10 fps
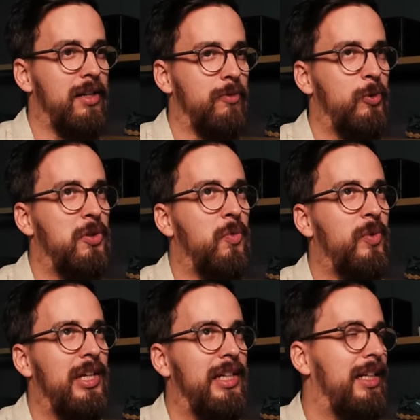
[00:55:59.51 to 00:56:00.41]
Like we don't
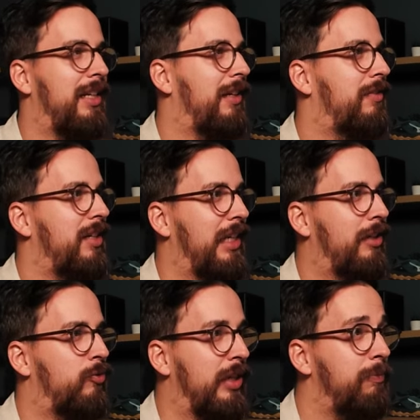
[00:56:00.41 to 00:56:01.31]
really even
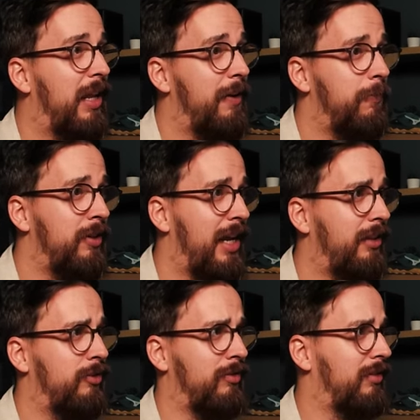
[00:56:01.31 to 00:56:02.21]
need replay for
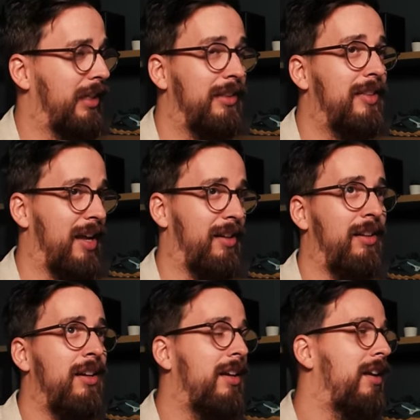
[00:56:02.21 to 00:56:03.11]
that to like
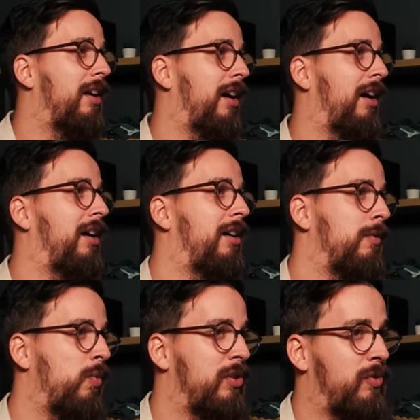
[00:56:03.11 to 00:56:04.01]
tell what's